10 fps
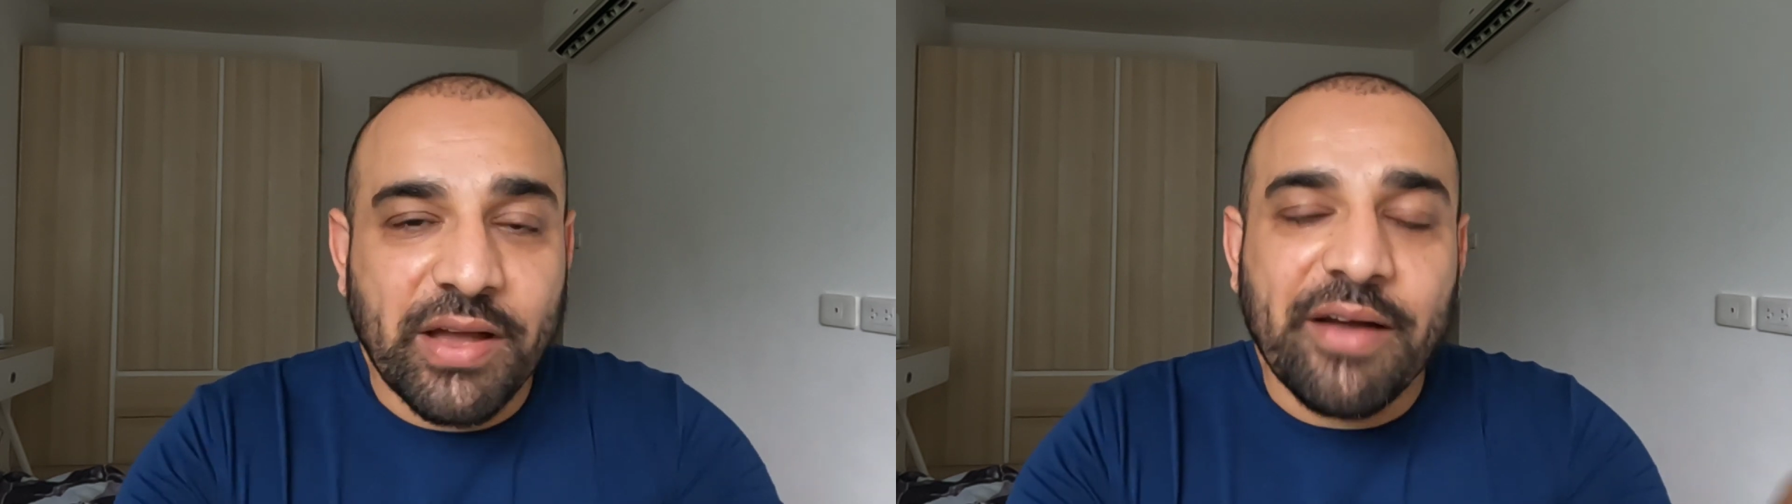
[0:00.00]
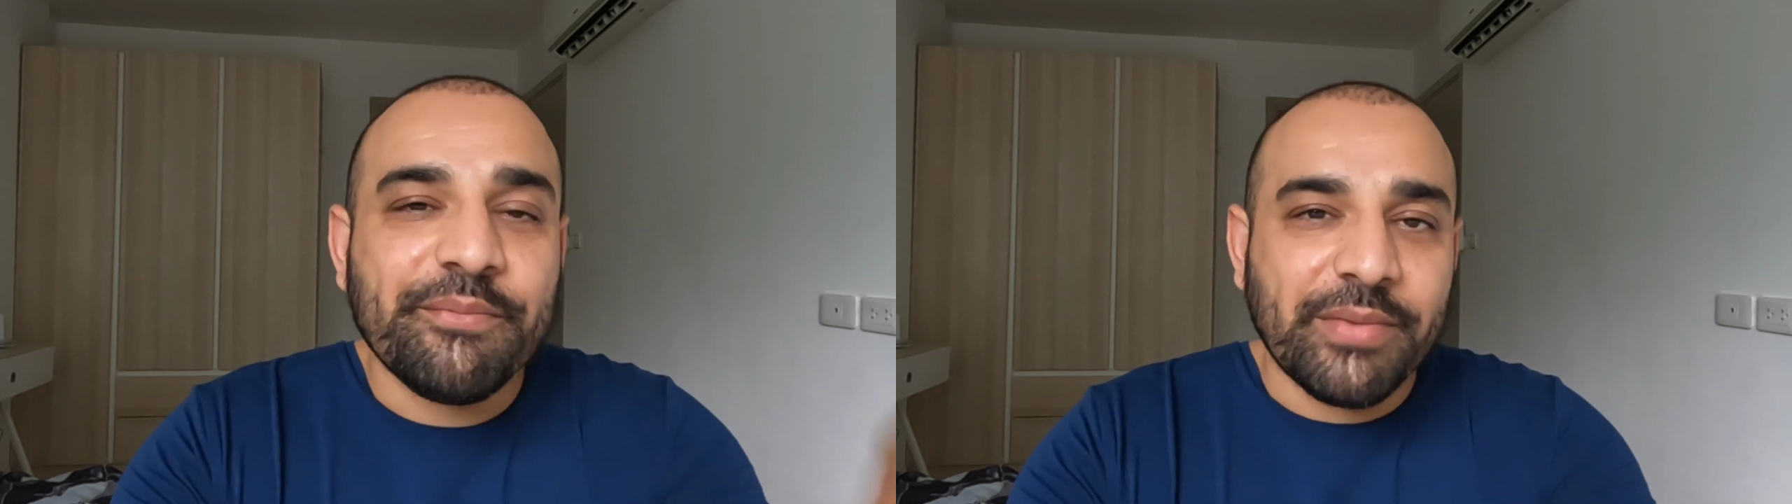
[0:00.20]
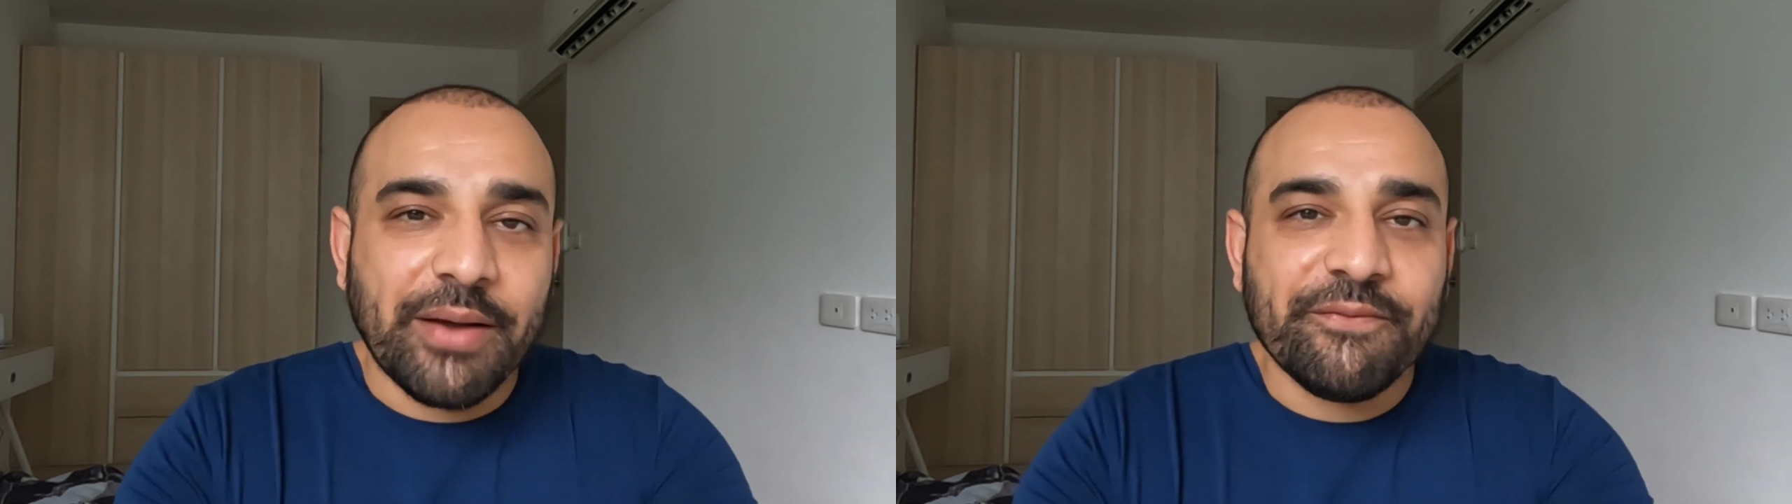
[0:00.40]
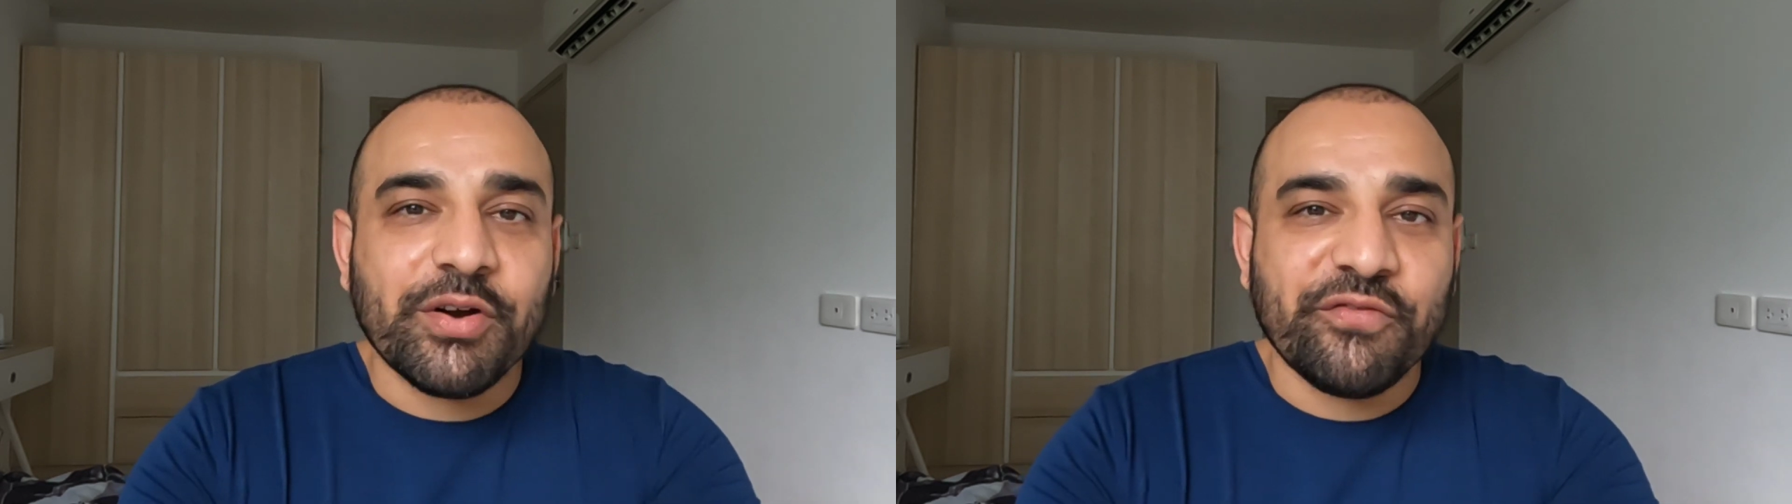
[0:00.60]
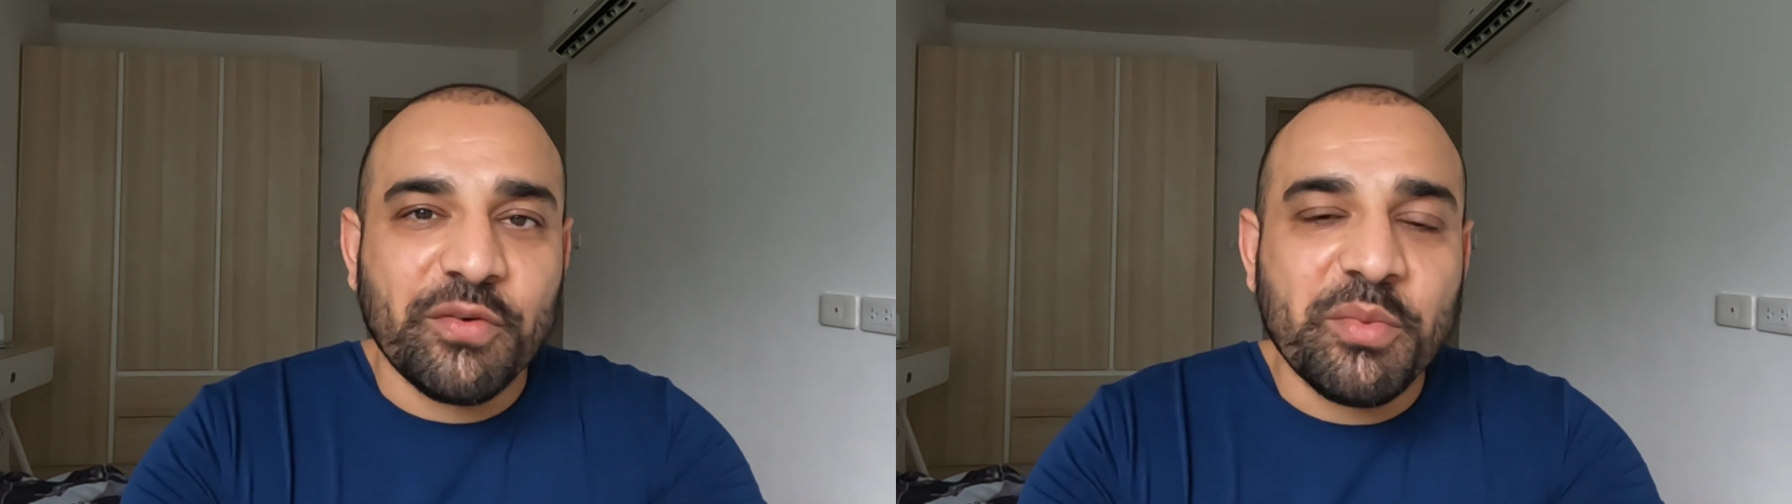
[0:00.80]
I'm
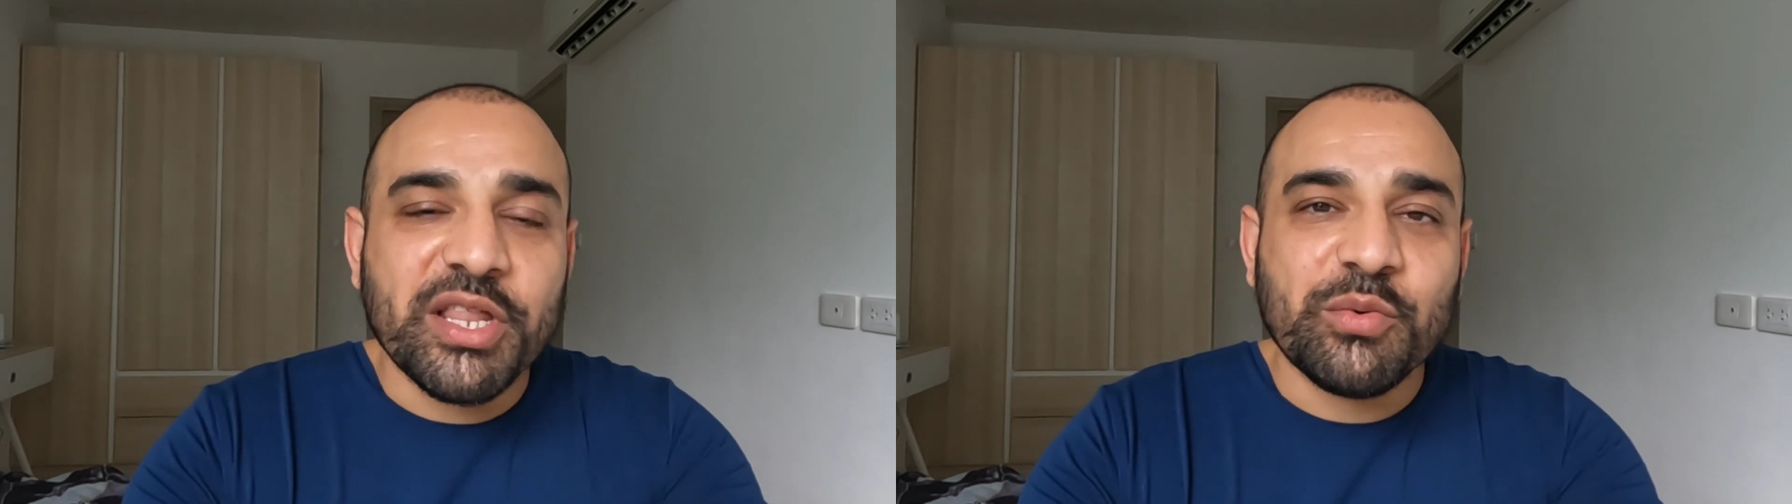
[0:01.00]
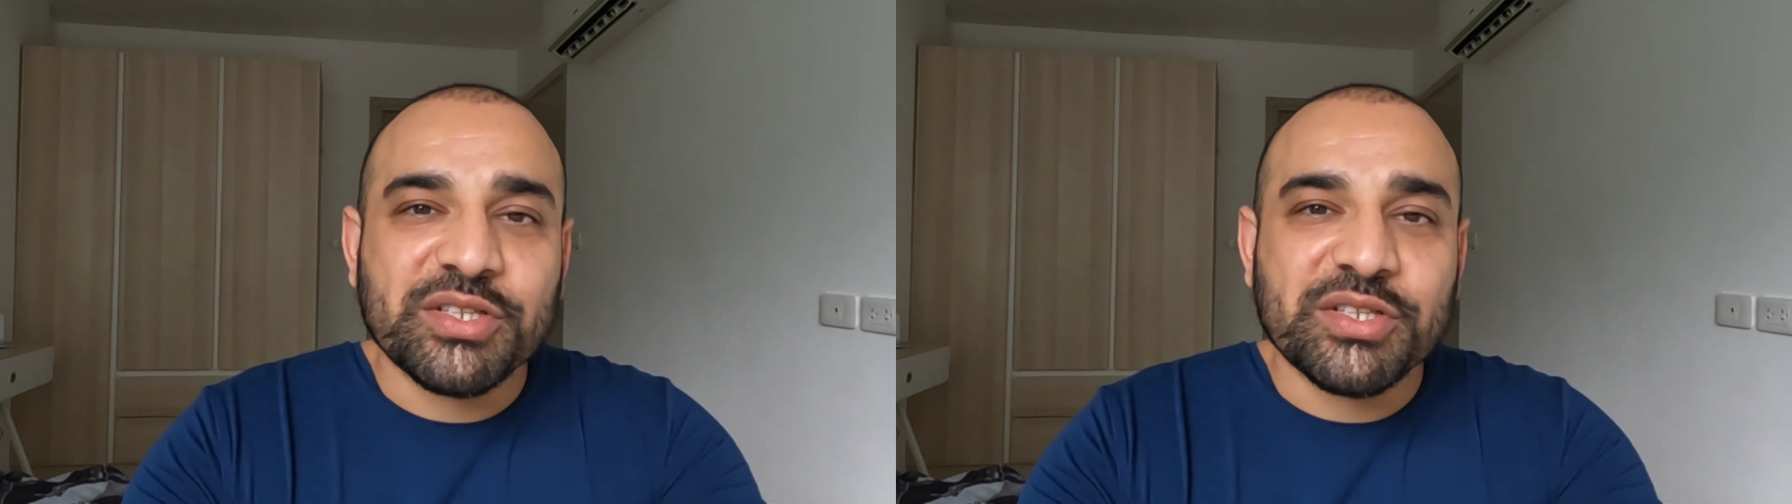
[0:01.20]
very familiar